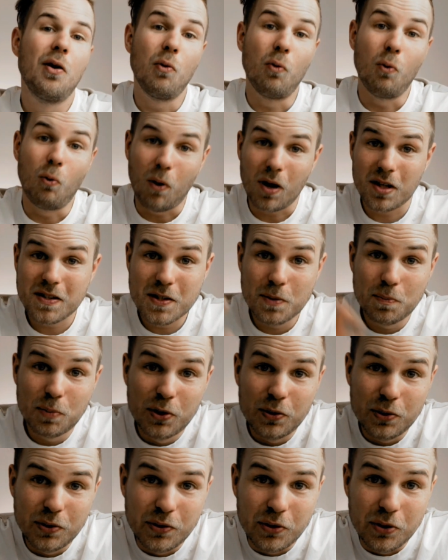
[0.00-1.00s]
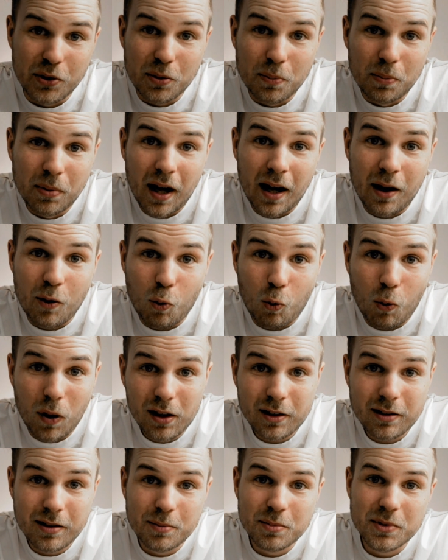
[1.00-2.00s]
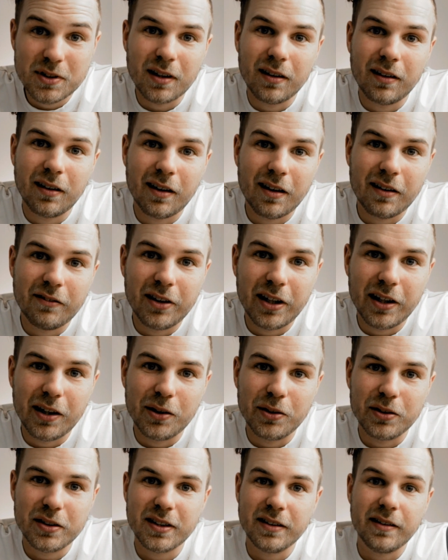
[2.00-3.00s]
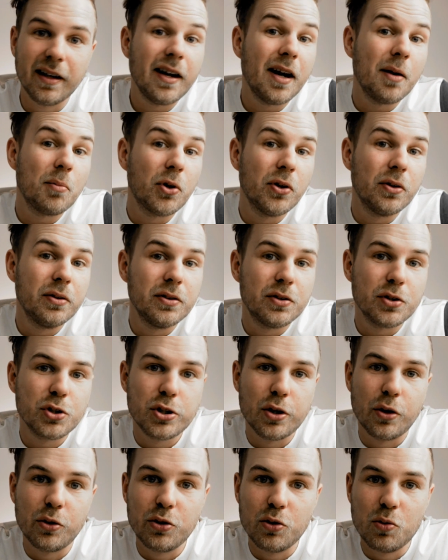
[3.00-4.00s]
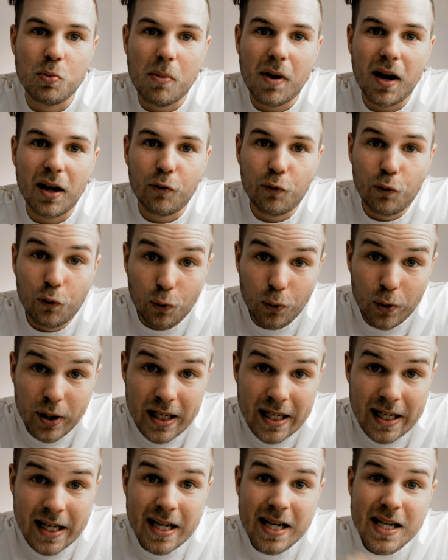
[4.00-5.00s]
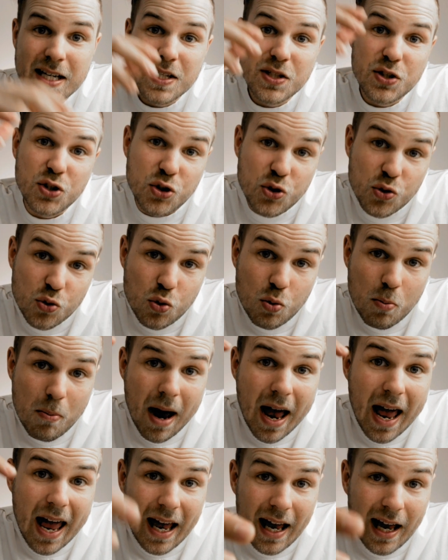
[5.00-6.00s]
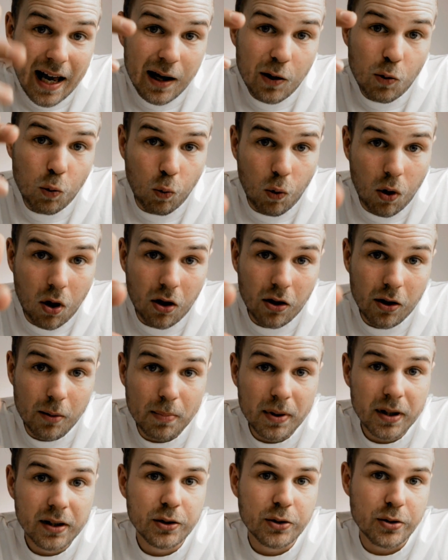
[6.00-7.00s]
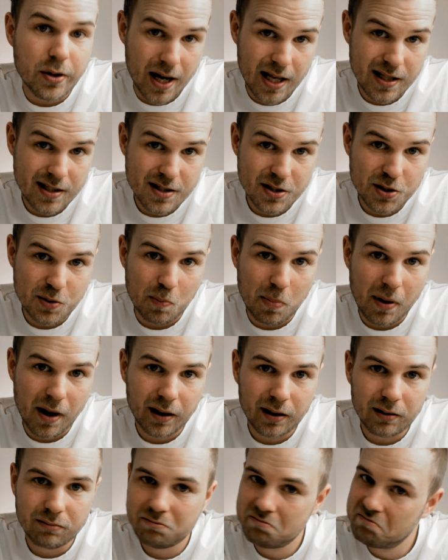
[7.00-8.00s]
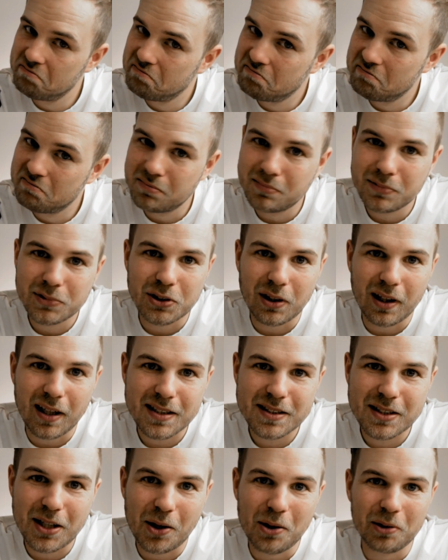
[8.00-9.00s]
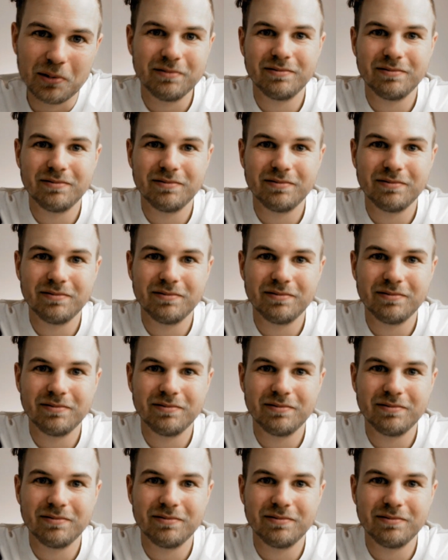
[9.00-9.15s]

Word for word: What's up YouTube and welcome to another video. Today I'm going to show you my free zoom and warp transition pack. So let's go.